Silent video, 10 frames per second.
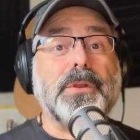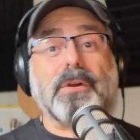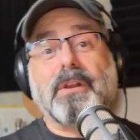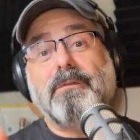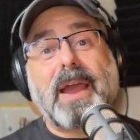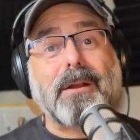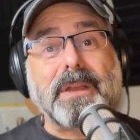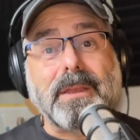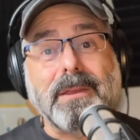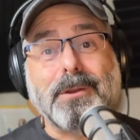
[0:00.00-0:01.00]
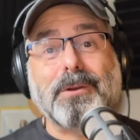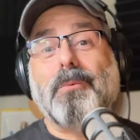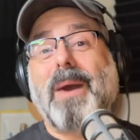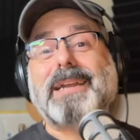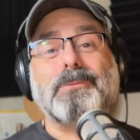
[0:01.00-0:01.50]
You're going to vary.
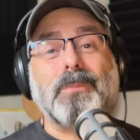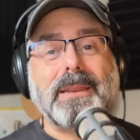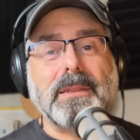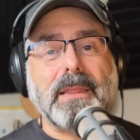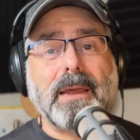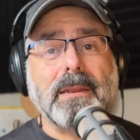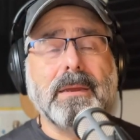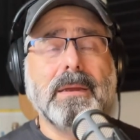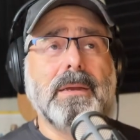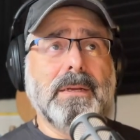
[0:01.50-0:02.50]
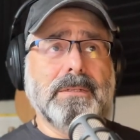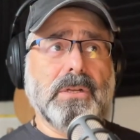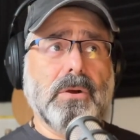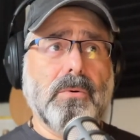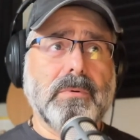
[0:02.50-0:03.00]
You're going to wax and wane in that.
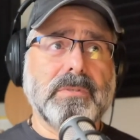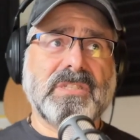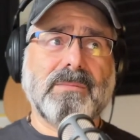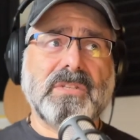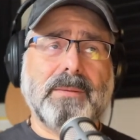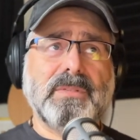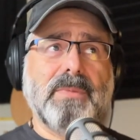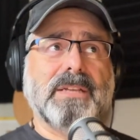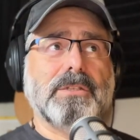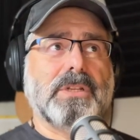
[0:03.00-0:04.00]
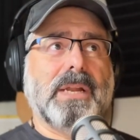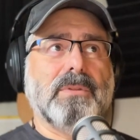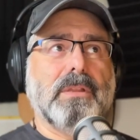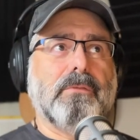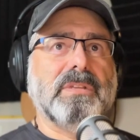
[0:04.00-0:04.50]
So sometimes the message that
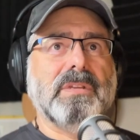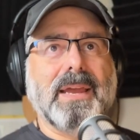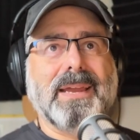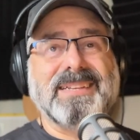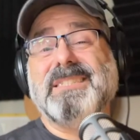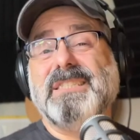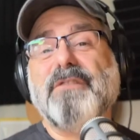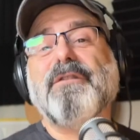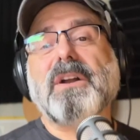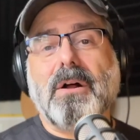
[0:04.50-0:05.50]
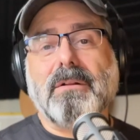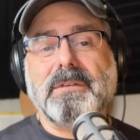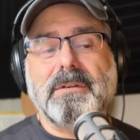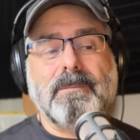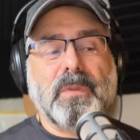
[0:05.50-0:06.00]
I'm delivering today is
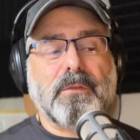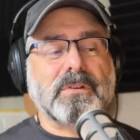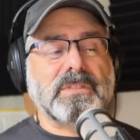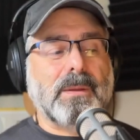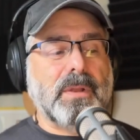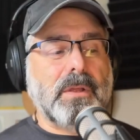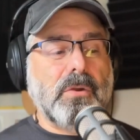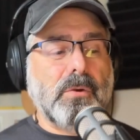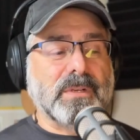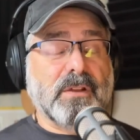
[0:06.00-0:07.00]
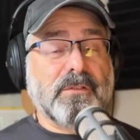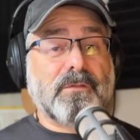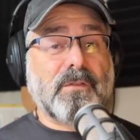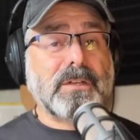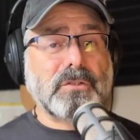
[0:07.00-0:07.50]
difficult for somebody who is
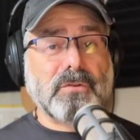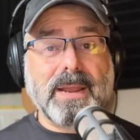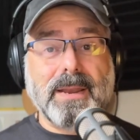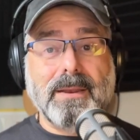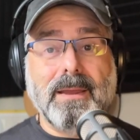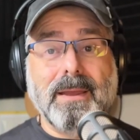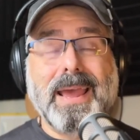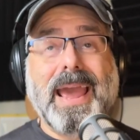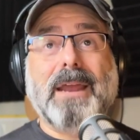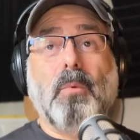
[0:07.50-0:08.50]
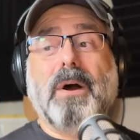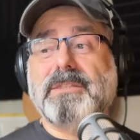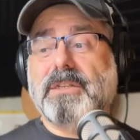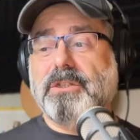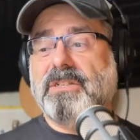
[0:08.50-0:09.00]
frustrated and
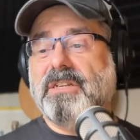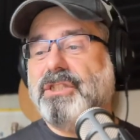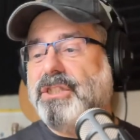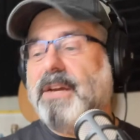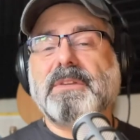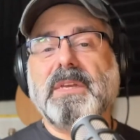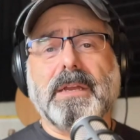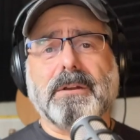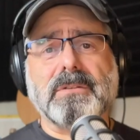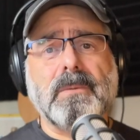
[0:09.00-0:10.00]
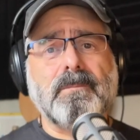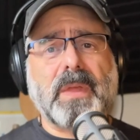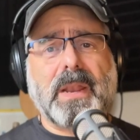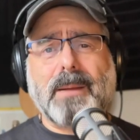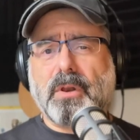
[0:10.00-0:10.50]
wants to just shift gears
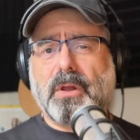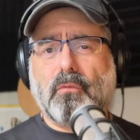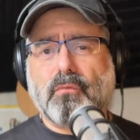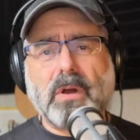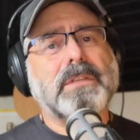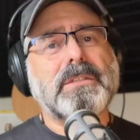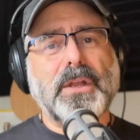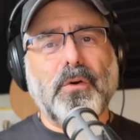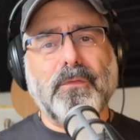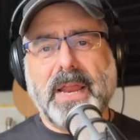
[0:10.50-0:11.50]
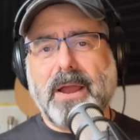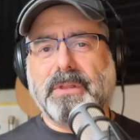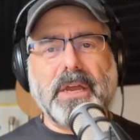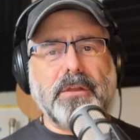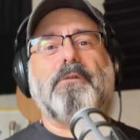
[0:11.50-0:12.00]
and I'm going to go run this thing over
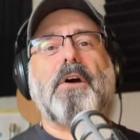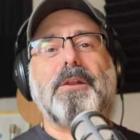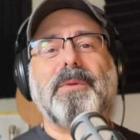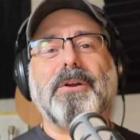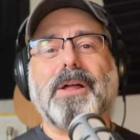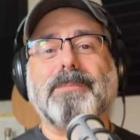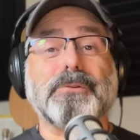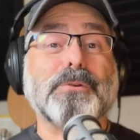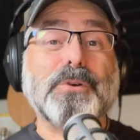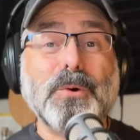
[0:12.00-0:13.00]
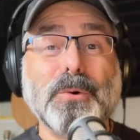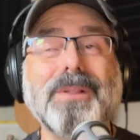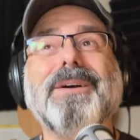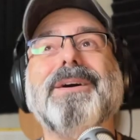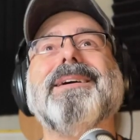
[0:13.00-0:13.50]
now. And yeah, you fired me all up, Drew.
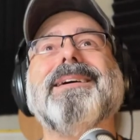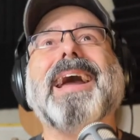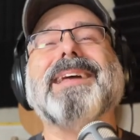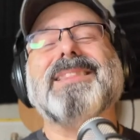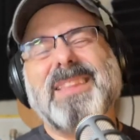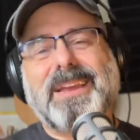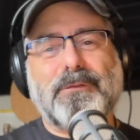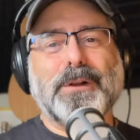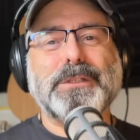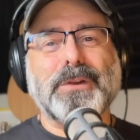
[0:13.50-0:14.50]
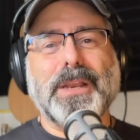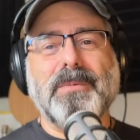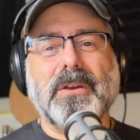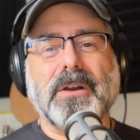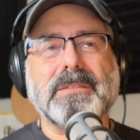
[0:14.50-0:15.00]
Cool. And then they get
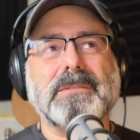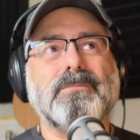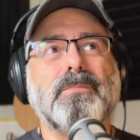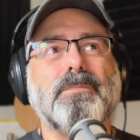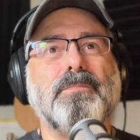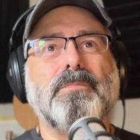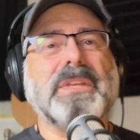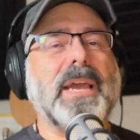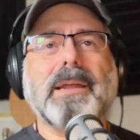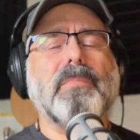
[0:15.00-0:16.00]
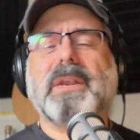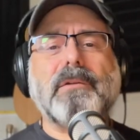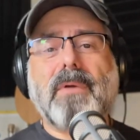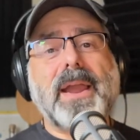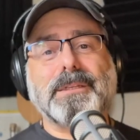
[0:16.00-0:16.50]
frustrated because, but yet, but
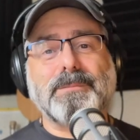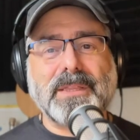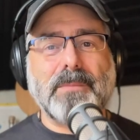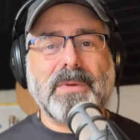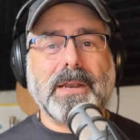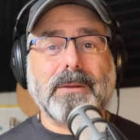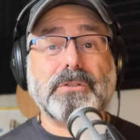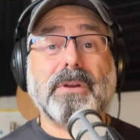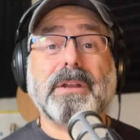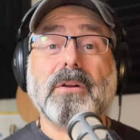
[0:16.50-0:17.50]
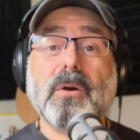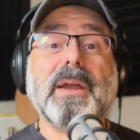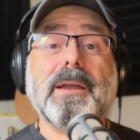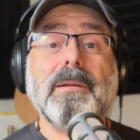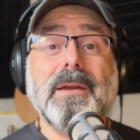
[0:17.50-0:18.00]
I ran as the minute I was triggered.
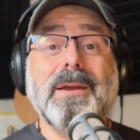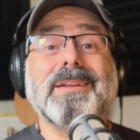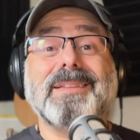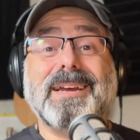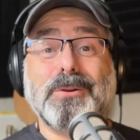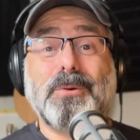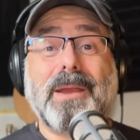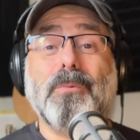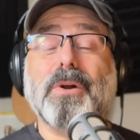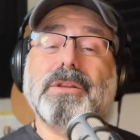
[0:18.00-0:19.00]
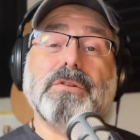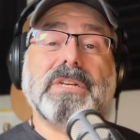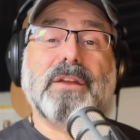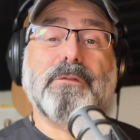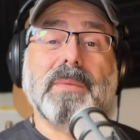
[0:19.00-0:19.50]
Okay, that's okay. What can
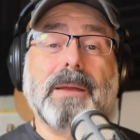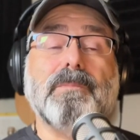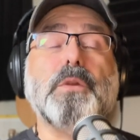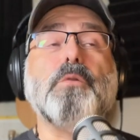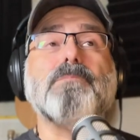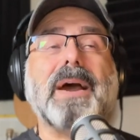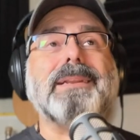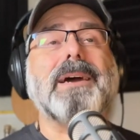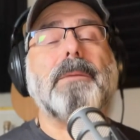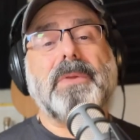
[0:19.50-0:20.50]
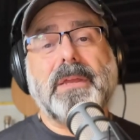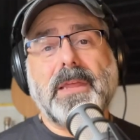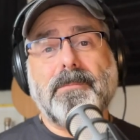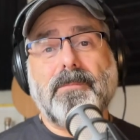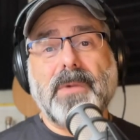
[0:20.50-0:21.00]
you take from that? You might not
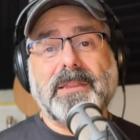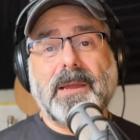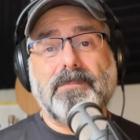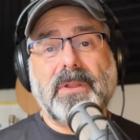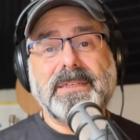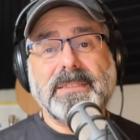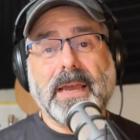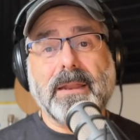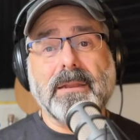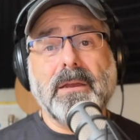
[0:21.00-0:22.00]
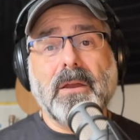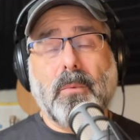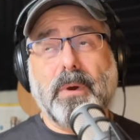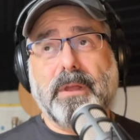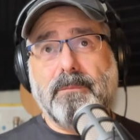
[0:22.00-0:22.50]
be in that at that place yet
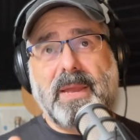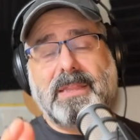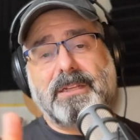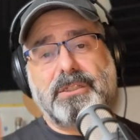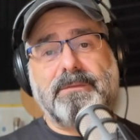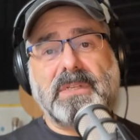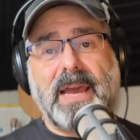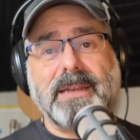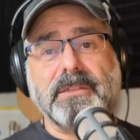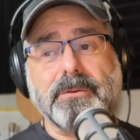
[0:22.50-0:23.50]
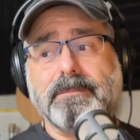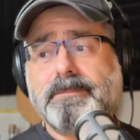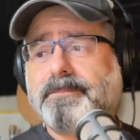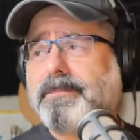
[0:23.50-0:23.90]
where you've made that shift in attitude.